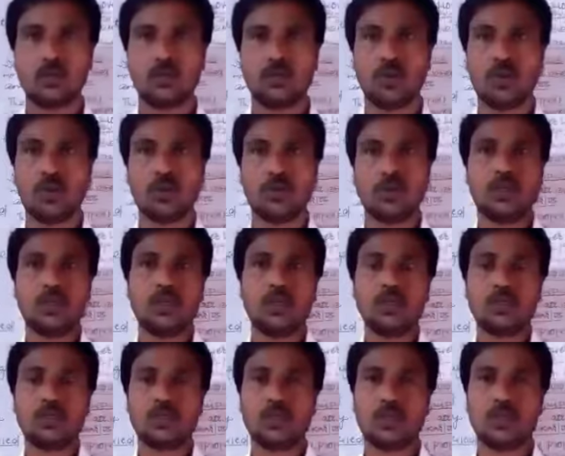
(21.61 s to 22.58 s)
what
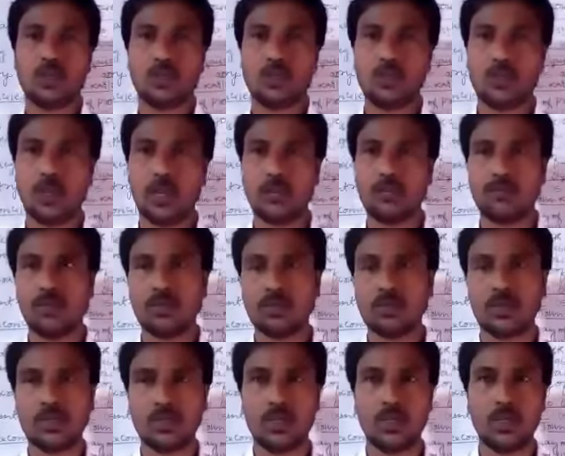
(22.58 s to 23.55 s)
is
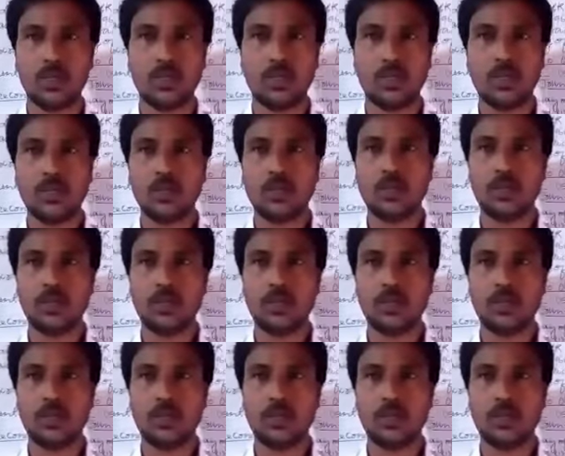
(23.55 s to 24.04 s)
diversity